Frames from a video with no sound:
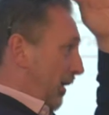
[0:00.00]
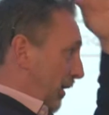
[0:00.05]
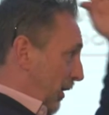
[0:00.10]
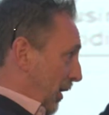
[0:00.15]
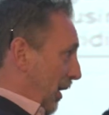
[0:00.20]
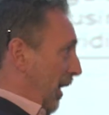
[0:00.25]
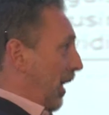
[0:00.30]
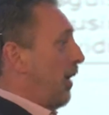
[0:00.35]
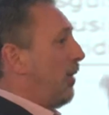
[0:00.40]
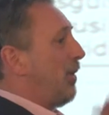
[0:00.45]

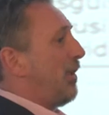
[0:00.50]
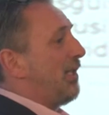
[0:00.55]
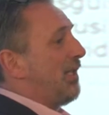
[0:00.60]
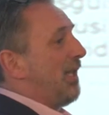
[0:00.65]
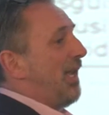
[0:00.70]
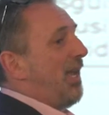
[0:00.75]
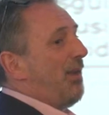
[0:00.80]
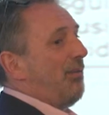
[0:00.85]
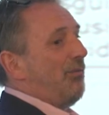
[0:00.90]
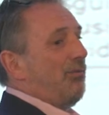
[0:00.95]
your load has
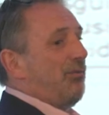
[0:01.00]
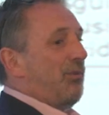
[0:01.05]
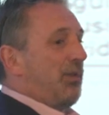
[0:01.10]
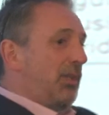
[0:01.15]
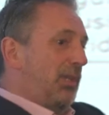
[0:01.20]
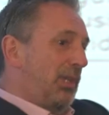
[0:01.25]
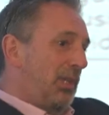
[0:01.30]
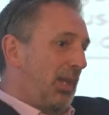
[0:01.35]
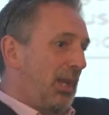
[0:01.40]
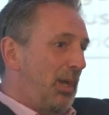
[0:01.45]
left,
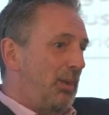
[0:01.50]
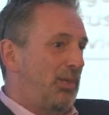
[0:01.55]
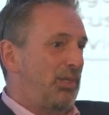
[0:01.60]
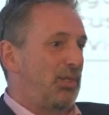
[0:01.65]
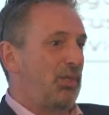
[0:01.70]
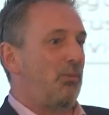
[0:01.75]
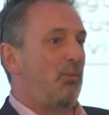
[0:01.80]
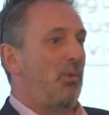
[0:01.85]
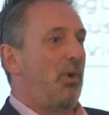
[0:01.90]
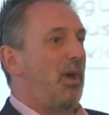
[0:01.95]
your load
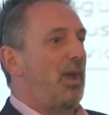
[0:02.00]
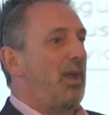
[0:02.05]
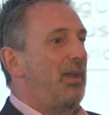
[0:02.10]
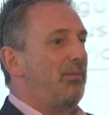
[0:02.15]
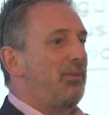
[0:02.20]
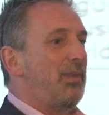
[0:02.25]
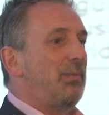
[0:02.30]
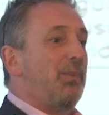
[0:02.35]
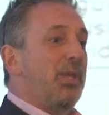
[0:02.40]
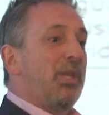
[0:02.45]
has
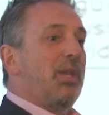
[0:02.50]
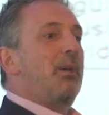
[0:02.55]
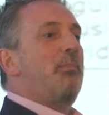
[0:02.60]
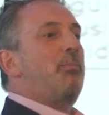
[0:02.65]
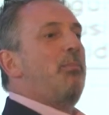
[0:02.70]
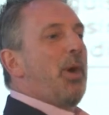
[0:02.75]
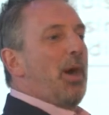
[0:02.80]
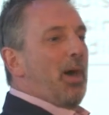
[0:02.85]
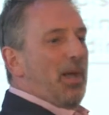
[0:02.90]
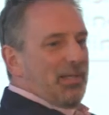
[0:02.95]
arrived, and become
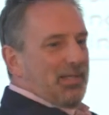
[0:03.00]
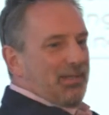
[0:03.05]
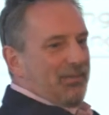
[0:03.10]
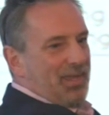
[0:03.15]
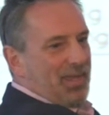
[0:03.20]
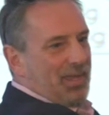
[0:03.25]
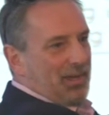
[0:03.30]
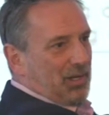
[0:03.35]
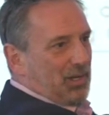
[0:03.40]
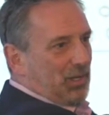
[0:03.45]
part of
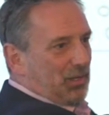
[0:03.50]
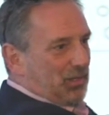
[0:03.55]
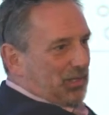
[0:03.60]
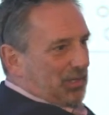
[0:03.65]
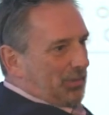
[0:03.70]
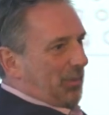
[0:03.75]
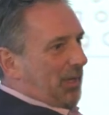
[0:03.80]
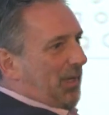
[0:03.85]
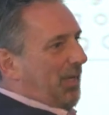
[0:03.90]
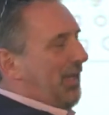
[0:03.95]
that customer